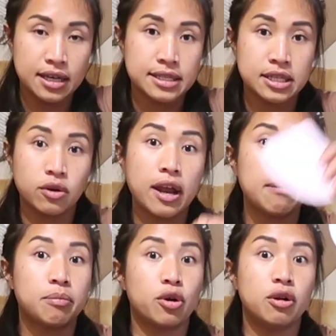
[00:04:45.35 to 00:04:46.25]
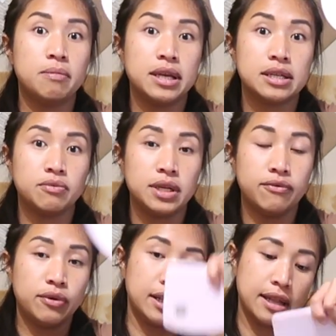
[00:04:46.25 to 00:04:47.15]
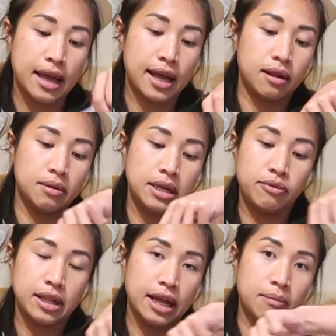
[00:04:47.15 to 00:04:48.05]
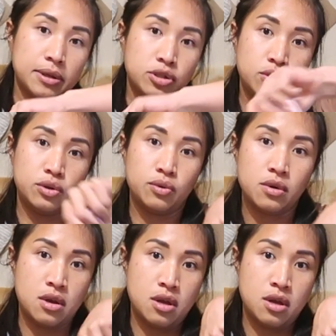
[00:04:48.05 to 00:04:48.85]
a scraper because it will help us to,